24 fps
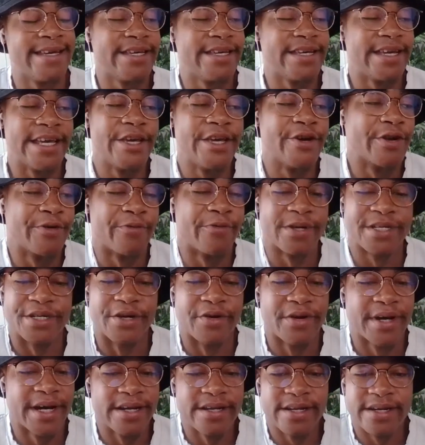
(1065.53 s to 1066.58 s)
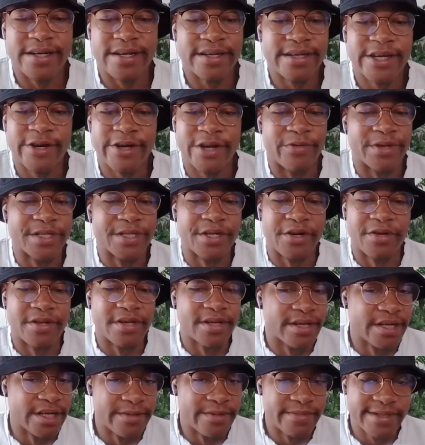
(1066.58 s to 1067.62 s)
he only wants to go to LA. He only wants to go to
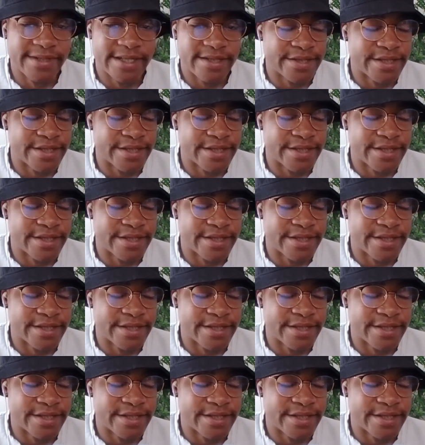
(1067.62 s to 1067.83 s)
the Clips.